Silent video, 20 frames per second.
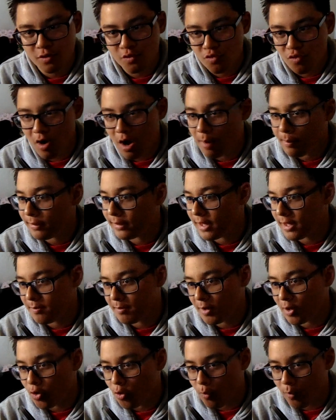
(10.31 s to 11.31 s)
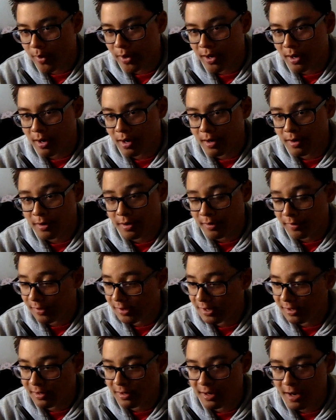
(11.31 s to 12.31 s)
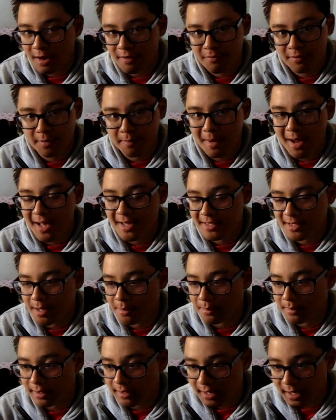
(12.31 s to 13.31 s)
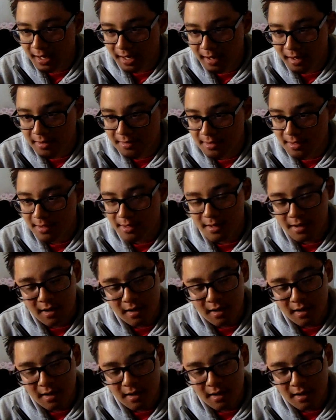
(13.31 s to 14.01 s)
drama that's been going on the internet for the past couple of days.